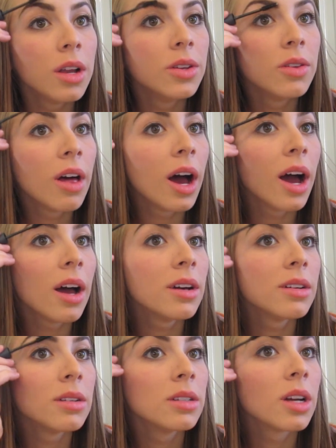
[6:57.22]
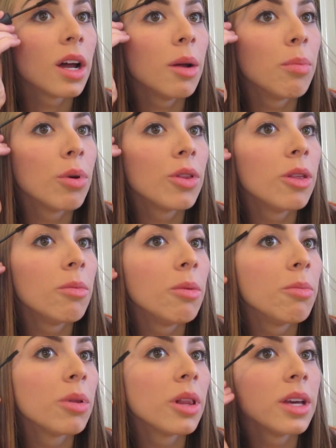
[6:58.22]
I do that, kind of put them
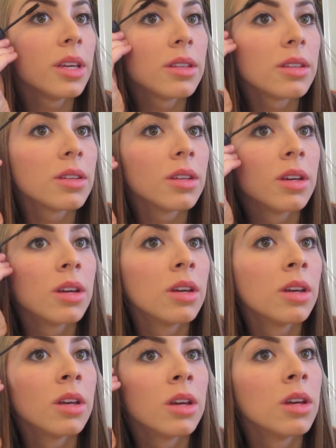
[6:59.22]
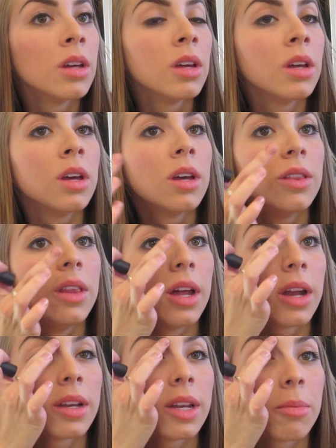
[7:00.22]
in place.
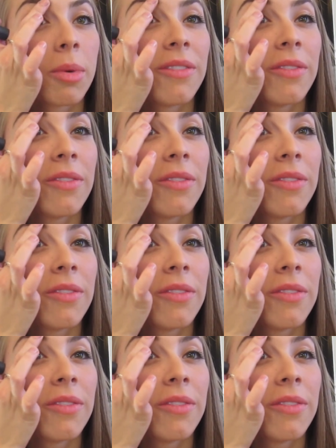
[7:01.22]
Then I take my